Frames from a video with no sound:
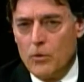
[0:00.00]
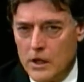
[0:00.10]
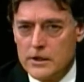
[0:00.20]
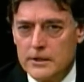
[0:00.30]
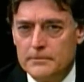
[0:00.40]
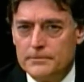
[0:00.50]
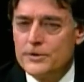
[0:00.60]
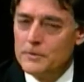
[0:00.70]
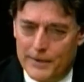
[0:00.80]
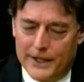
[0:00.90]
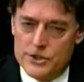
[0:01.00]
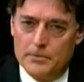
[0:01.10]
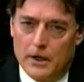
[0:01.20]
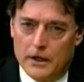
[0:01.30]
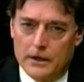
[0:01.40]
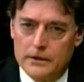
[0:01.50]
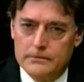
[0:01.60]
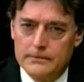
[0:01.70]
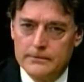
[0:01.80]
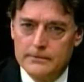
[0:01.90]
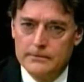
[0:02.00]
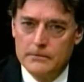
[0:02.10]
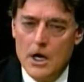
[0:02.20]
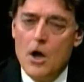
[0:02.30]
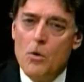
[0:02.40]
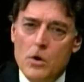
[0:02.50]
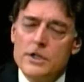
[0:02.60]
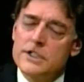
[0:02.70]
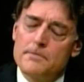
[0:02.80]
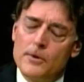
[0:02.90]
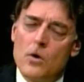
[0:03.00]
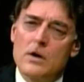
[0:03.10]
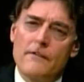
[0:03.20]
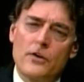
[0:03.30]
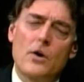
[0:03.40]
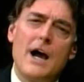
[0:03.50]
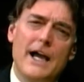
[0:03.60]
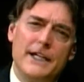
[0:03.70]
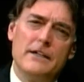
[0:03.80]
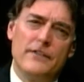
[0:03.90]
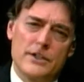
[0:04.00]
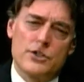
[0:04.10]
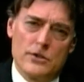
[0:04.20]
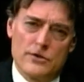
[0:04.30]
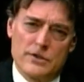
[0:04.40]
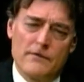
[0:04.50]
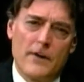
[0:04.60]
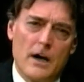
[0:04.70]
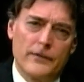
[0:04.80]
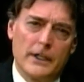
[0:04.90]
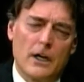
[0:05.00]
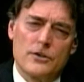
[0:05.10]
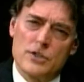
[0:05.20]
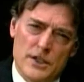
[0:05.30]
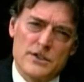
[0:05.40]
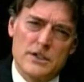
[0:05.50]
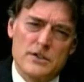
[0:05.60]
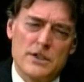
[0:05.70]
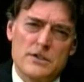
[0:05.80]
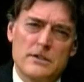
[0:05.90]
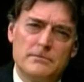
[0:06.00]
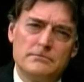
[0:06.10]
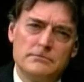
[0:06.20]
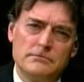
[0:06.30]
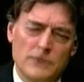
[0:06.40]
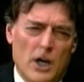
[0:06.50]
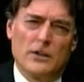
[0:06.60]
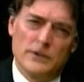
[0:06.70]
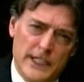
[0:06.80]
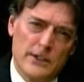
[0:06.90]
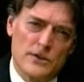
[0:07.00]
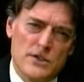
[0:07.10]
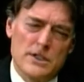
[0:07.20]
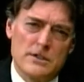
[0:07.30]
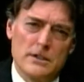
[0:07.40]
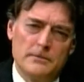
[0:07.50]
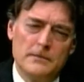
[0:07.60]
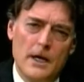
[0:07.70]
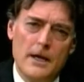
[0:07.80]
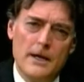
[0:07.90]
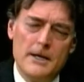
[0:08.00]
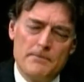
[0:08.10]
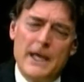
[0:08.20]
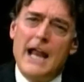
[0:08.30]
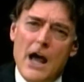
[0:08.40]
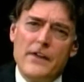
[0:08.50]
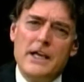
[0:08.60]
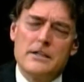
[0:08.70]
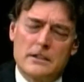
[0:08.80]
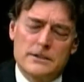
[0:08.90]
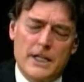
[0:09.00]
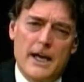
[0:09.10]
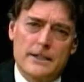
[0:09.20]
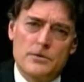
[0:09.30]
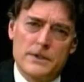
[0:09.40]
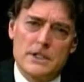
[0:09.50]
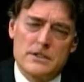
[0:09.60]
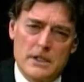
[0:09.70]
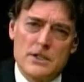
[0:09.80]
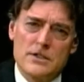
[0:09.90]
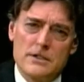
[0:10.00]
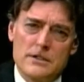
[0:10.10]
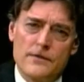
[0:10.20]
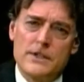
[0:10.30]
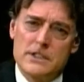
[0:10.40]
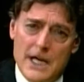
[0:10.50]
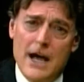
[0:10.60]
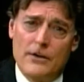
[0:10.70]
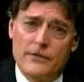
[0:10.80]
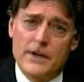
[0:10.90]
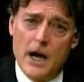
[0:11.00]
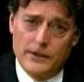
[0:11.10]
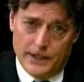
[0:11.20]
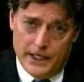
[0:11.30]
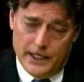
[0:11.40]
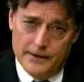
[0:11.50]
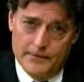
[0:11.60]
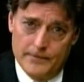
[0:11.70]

welcome to Benchmark. We'll explore a variety of issues involving our justice system, our legal system, and how they intersect with the citizens of the town of Colonie.